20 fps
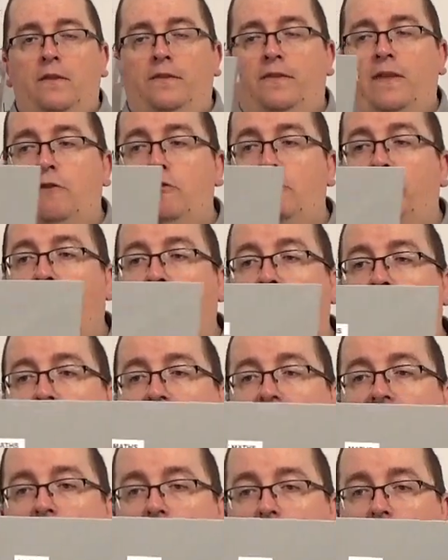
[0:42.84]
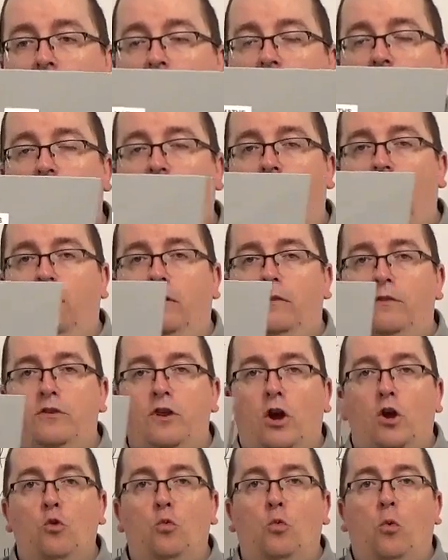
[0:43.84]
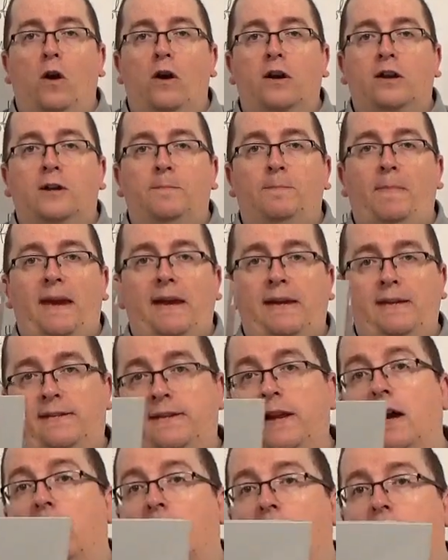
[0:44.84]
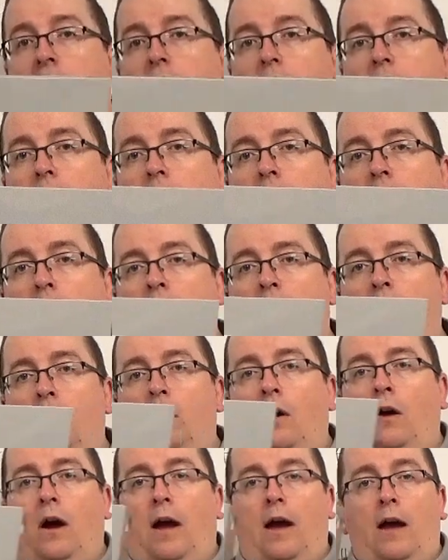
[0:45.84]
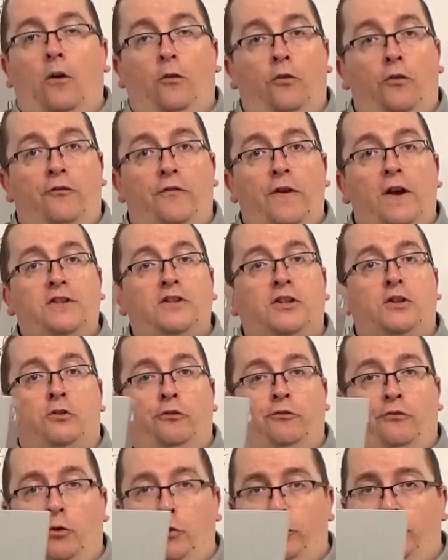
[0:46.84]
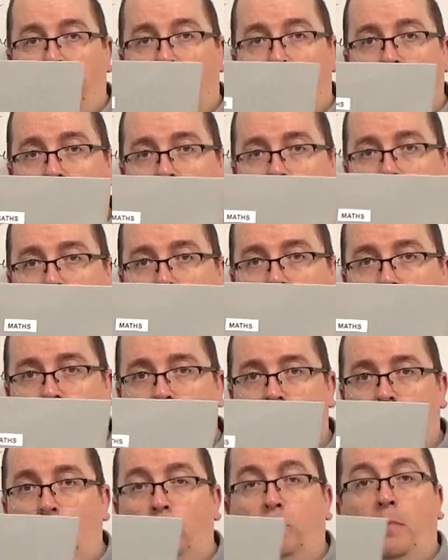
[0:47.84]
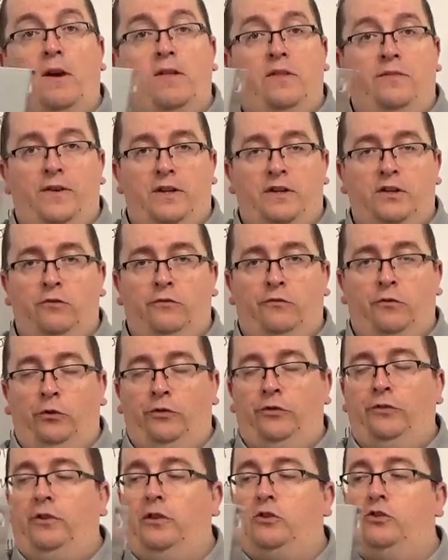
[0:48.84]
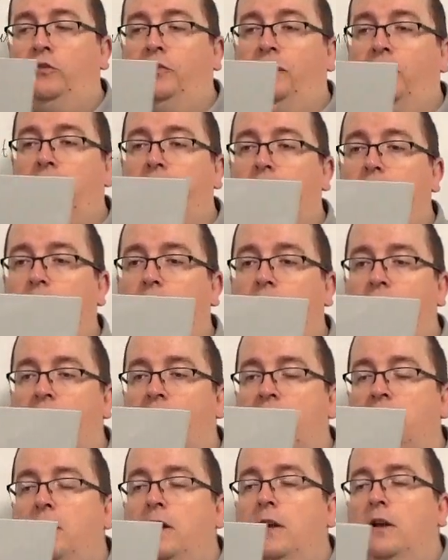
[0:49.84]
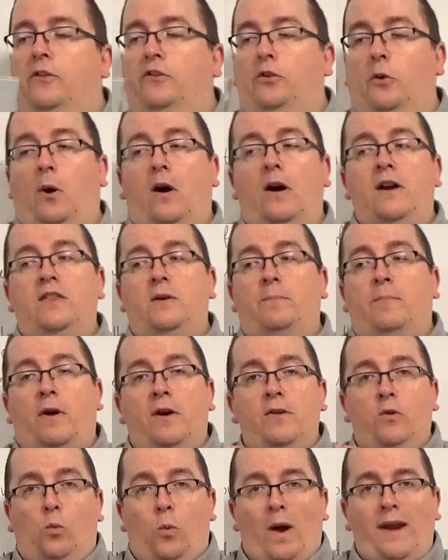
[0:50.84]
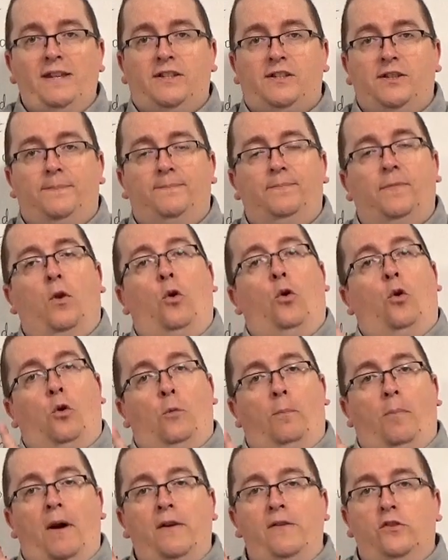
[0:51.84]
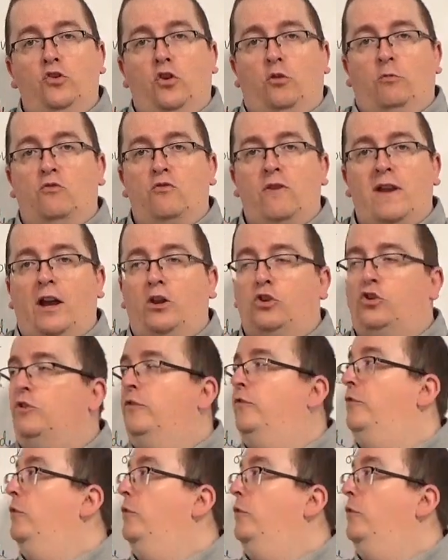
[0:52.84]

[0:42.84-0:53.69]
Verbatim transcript: there is still no work being done on the vertical forces, or by the vertical forces, I should say. say so either by the weight or by the normal reaction